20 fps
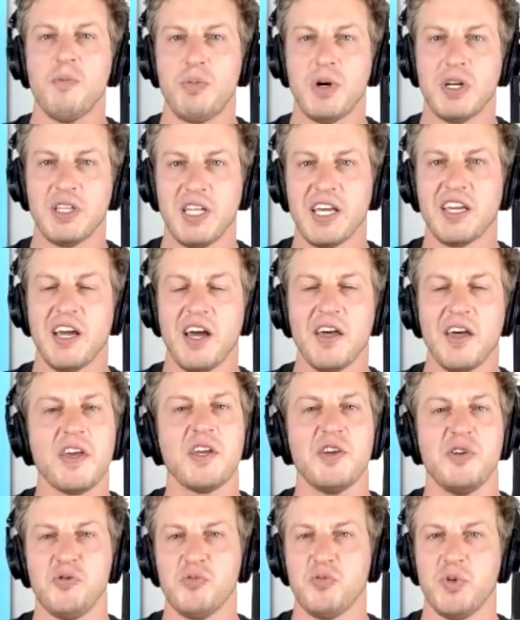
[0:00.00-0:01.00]
But like, I
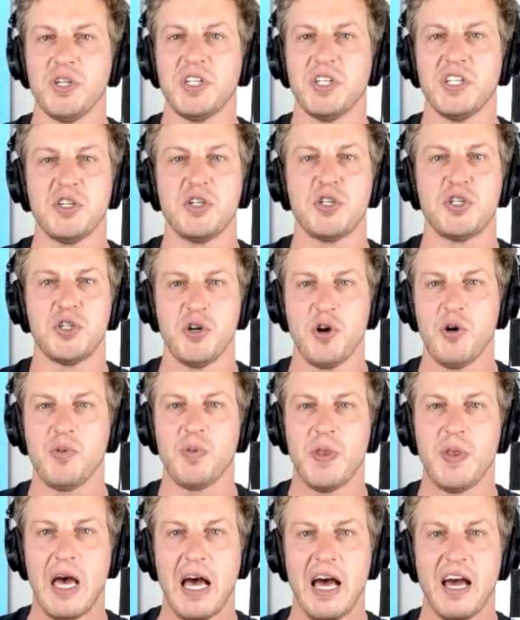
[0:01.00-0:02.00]
think you really
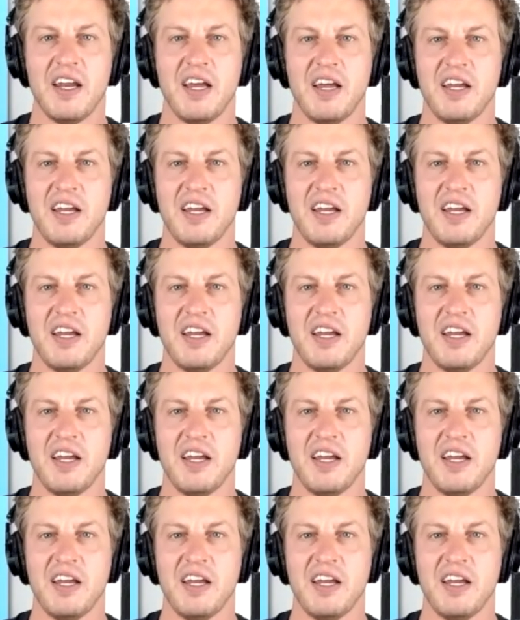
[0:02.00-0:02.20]
showed that.